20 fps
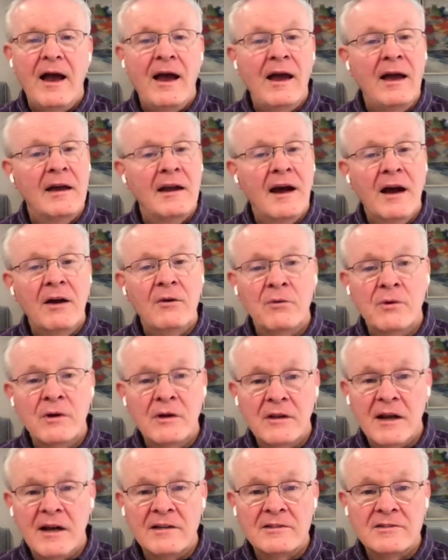and I
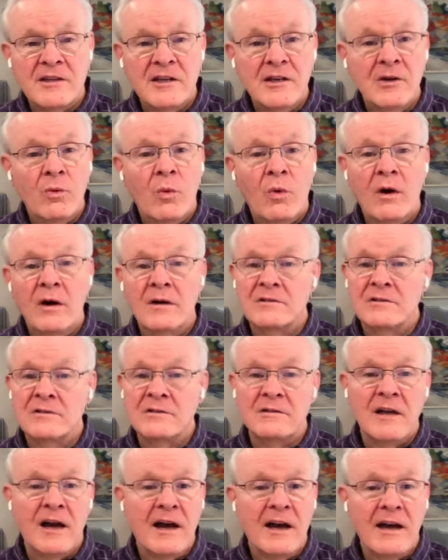realized it
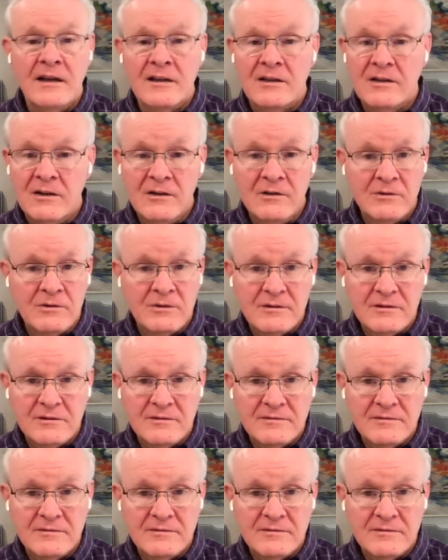wasn't Diet Coke.